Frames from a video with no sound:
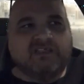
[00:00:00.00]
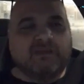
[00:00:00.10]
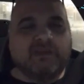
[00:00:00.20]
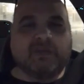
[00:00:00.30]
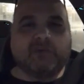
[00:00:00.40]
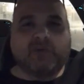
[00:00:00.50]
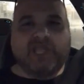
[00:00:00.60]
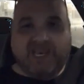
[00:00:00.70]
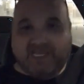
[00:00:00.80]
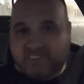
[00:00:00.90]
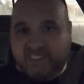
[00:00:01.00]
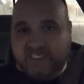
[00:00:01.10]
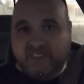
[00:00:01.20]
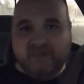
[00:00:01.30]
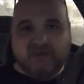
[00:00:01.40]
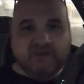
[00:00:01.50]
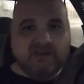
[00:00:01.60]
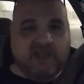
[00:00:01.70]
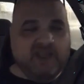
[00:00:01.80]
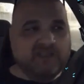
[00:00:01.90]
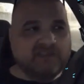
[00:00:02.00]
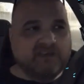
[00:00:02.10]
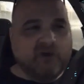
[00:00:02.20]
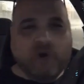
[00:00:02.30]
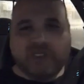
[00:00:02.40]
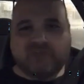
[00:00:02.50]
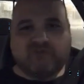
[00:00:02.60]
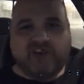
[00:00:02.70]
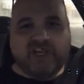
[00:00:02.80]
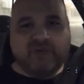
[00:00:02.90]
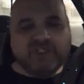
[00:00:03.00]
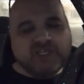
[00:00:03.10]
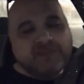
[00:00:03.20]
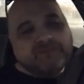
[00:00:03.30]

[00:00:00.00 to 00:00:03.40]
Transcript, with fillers: WWE NXT as uh, August Grey, which